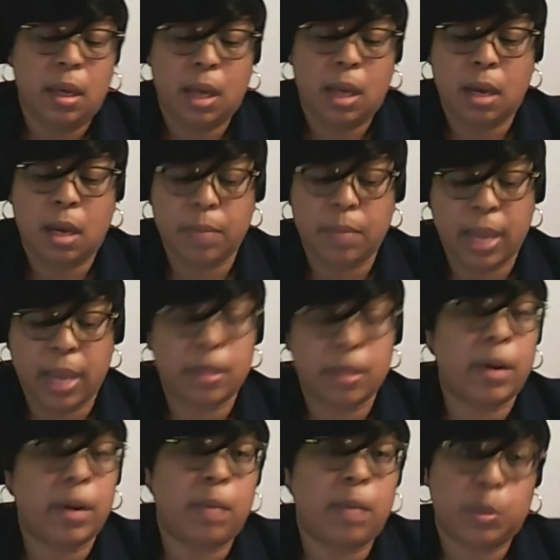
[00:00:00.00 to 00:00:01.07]
um, and
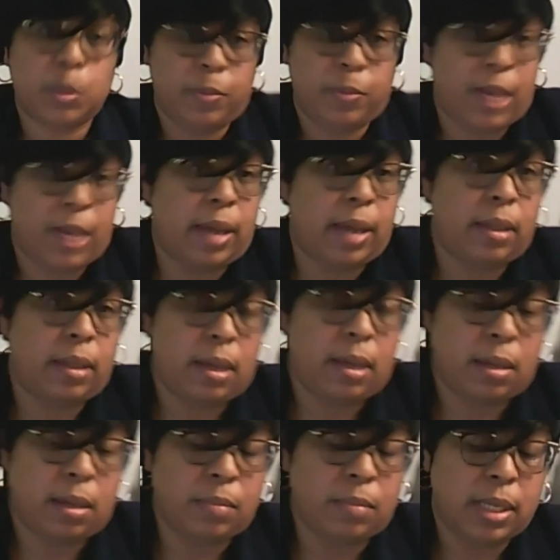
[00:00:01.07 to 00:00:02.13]
they're able to provide
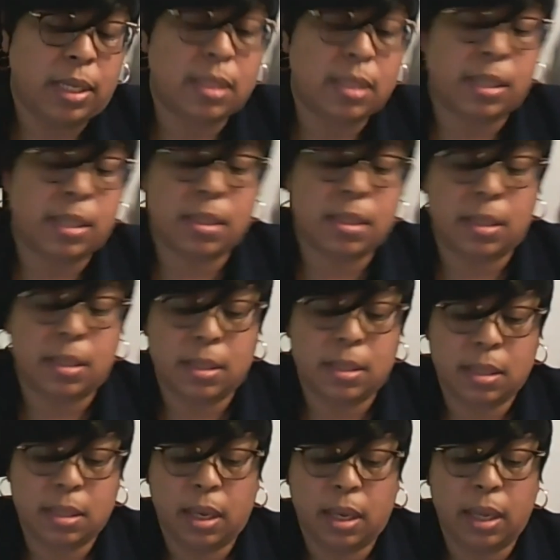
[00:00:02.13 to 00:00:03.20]
um, an
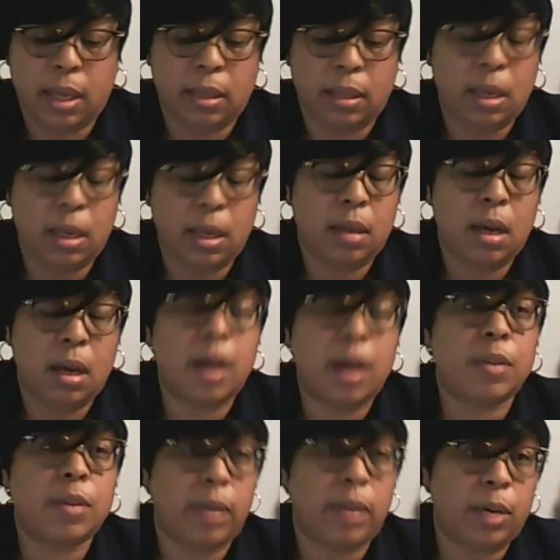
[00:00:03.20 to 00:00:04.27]
assistance in
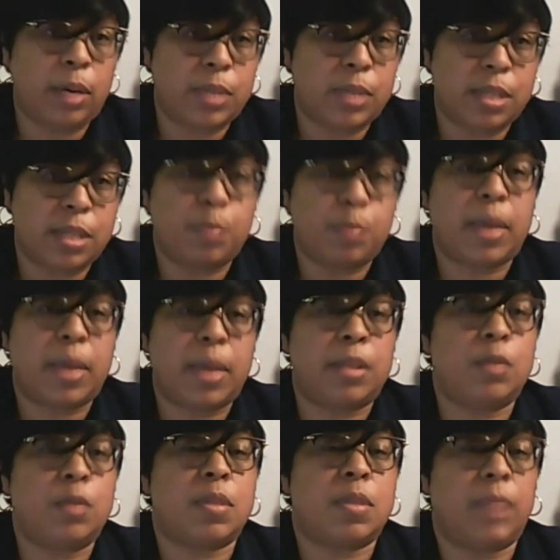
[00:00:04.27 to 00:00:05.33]
other languages by the
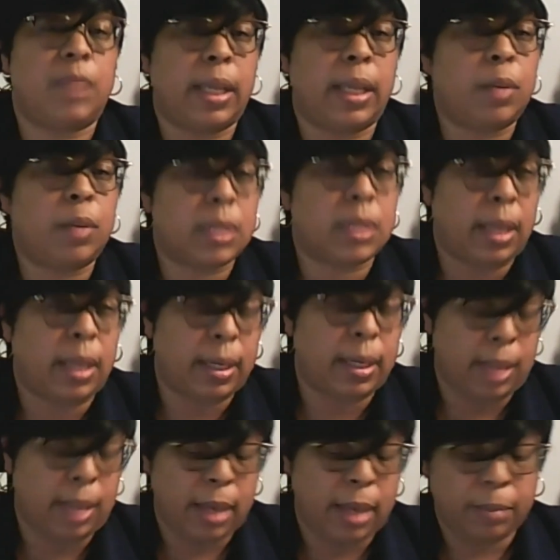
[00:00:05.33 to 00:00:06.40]
use of a language
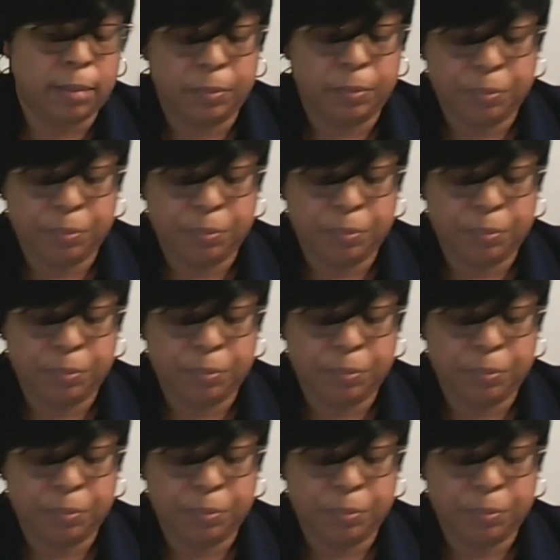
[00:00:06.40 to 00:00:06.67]
landline.